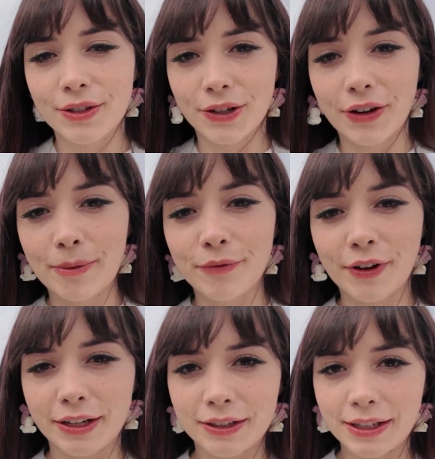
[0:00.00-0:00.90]
So I'm
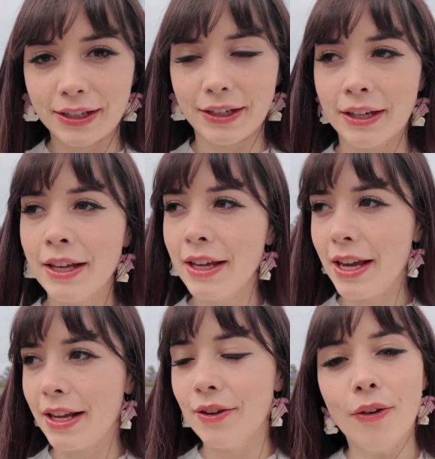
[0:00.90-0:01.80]
finally here
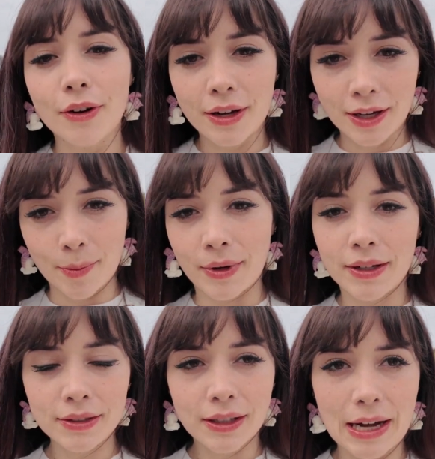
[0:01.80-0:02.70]
in Okayama.